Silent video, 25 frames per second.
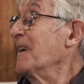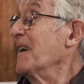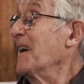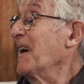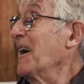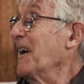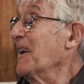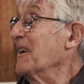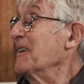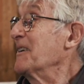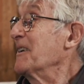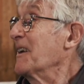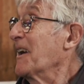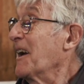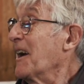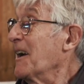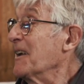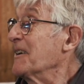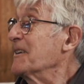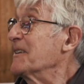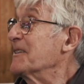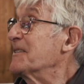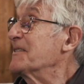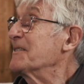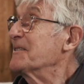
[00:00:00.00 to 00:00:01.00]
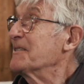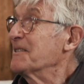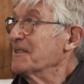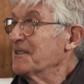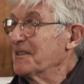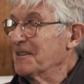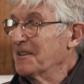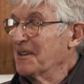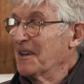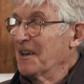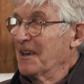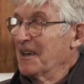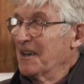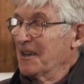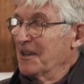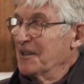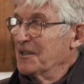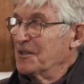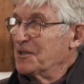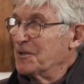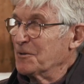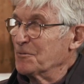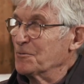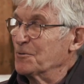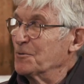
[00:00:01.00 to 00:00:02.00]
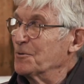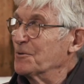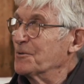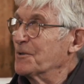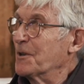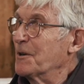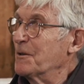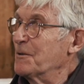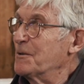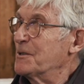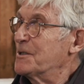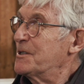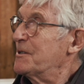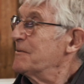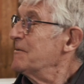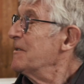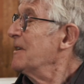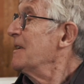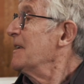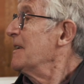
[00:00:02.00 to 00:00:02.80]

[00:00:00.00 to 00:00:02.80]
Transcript: And to all those